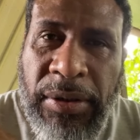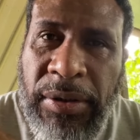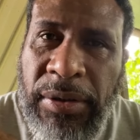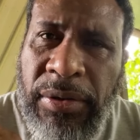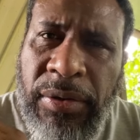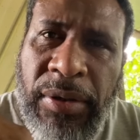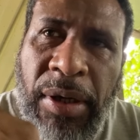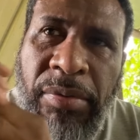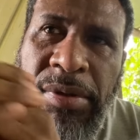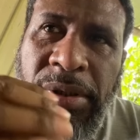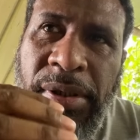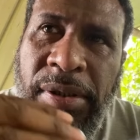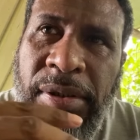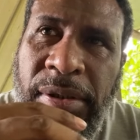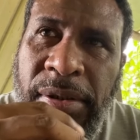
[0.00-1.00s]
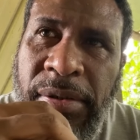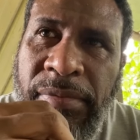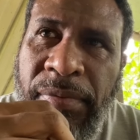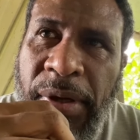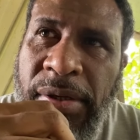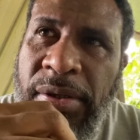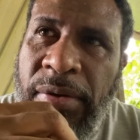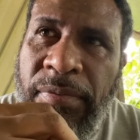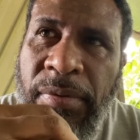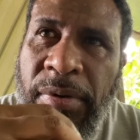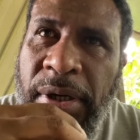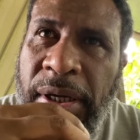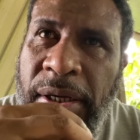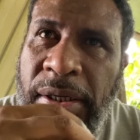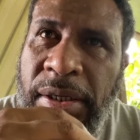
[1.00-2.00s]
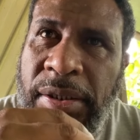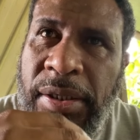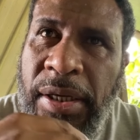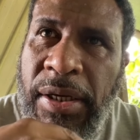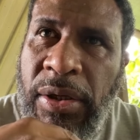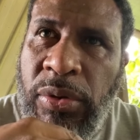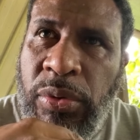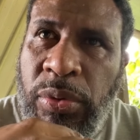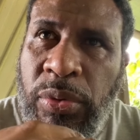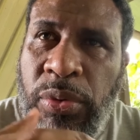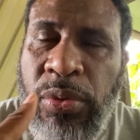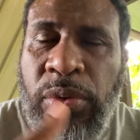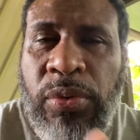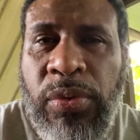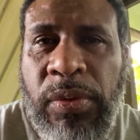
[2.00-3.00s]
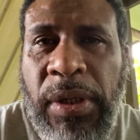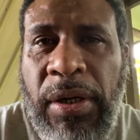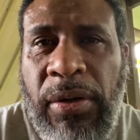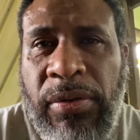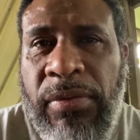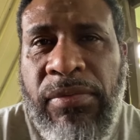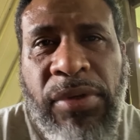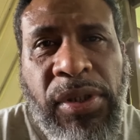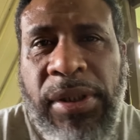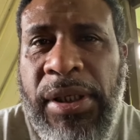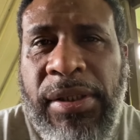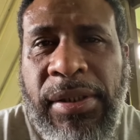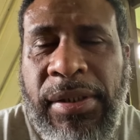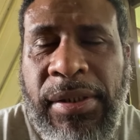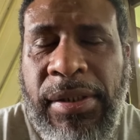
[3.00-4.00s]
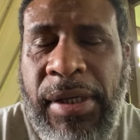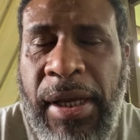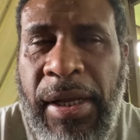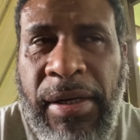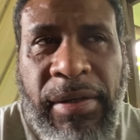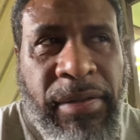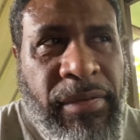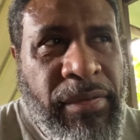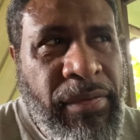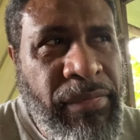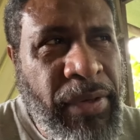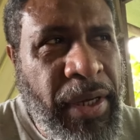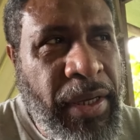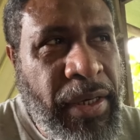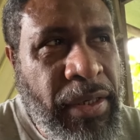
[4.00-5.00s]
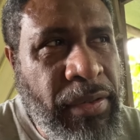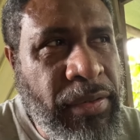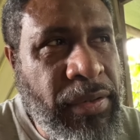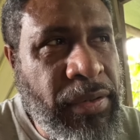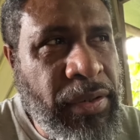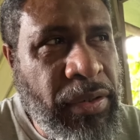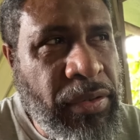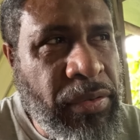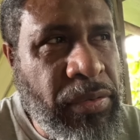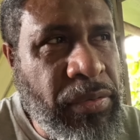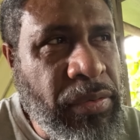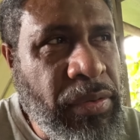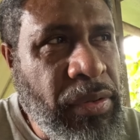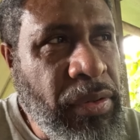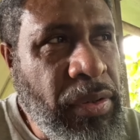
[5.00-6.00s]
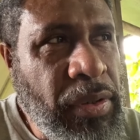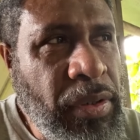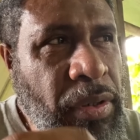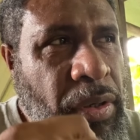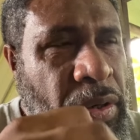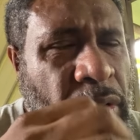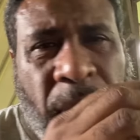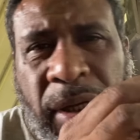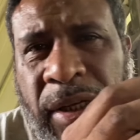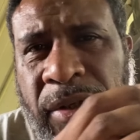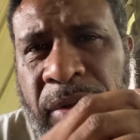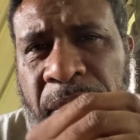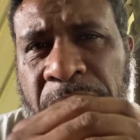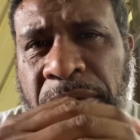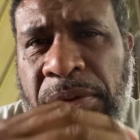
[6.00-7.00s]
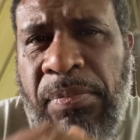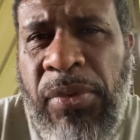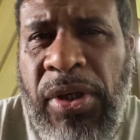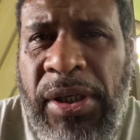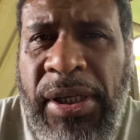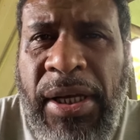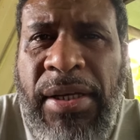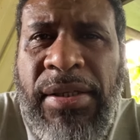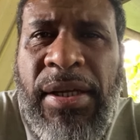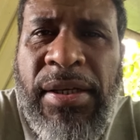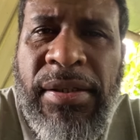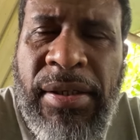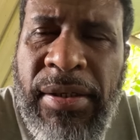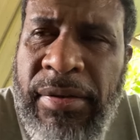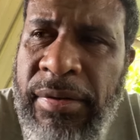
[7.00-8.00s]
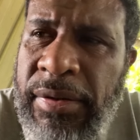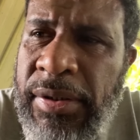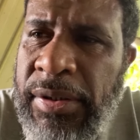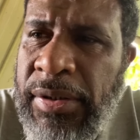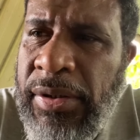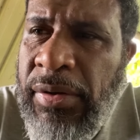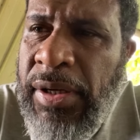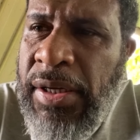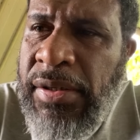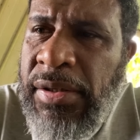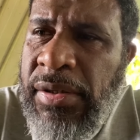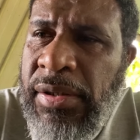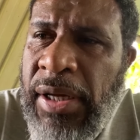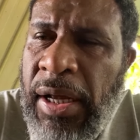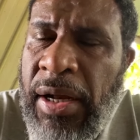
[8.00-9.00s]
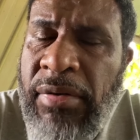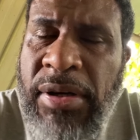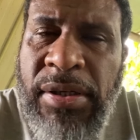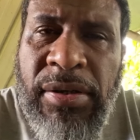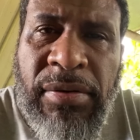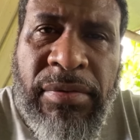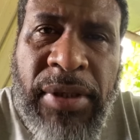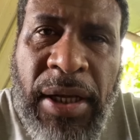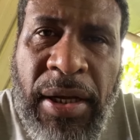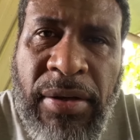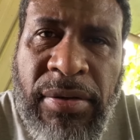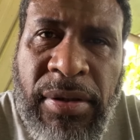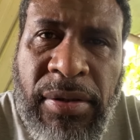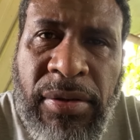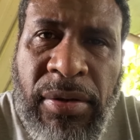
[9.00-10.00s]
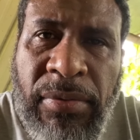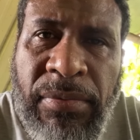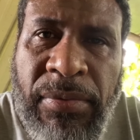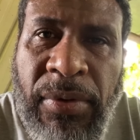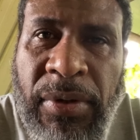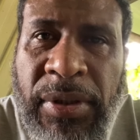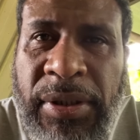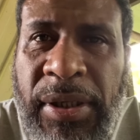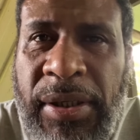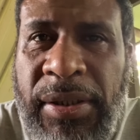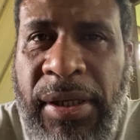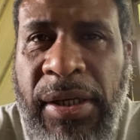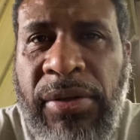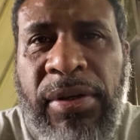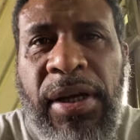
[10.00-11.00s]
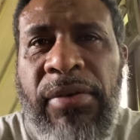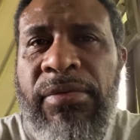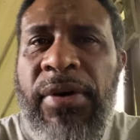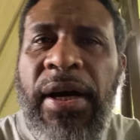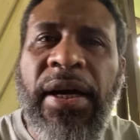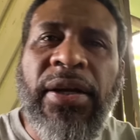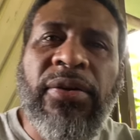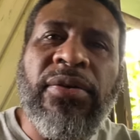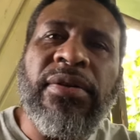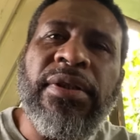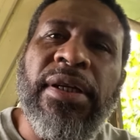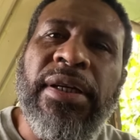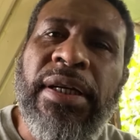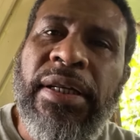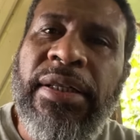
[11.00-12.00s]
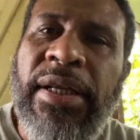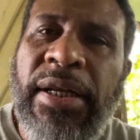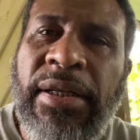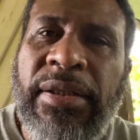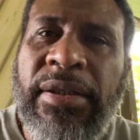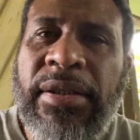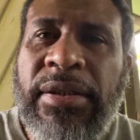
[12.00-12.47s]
So I was just, first of all, I decided to do a lot of research and find out, what is YouTube monetization. So there's hundreds of thousands of content that you can find on the internet.